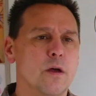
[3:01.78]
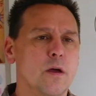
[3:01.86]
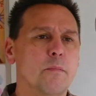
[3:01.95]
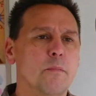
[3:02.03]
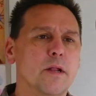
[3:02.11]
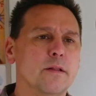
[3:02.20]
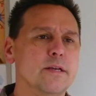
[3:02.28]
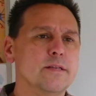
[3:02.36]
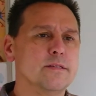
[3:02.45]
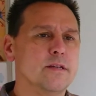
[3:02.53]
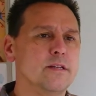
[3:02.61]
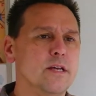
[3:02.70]
but at
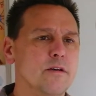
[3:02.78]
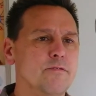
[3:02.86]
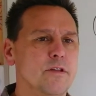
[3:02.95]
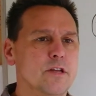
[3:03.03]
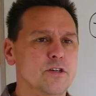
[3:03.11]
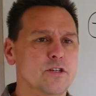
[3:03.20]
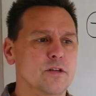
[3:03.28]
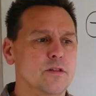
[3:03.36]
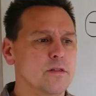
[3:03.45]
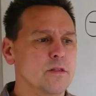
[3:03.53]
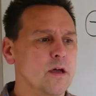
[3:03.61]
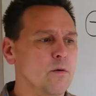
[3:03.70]
least a definition
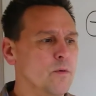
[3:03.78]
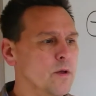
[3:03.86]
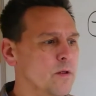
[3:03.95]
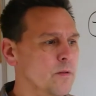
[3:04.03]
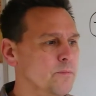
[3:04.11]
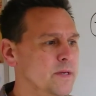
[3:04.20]
that will be